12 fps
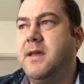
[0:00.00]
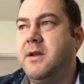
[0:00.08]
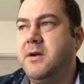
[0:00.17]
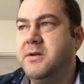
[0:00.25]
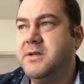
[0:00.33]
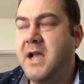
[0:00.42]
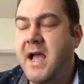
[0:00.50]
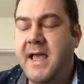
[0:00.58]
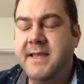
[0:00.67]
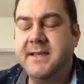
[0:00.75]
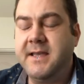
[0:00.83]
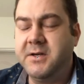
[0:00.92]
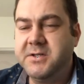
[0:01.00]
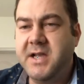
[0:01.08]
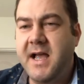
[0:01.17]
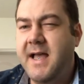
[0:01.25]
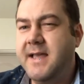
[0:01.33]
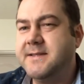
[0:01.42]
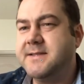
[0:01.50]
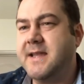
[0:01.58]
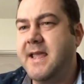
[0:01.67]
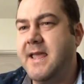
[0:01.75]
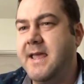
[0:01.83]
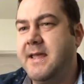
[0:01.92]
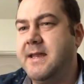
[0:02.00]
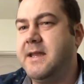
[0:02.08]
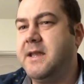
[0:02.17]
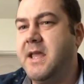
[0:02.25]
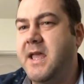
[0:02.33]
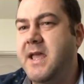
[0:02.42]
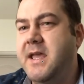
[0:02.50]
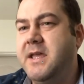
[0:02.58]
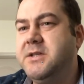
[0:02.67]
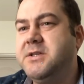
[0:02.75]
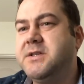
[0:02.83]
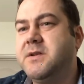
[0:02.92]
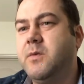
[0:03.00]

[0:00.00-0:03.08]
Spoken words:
energized and engaged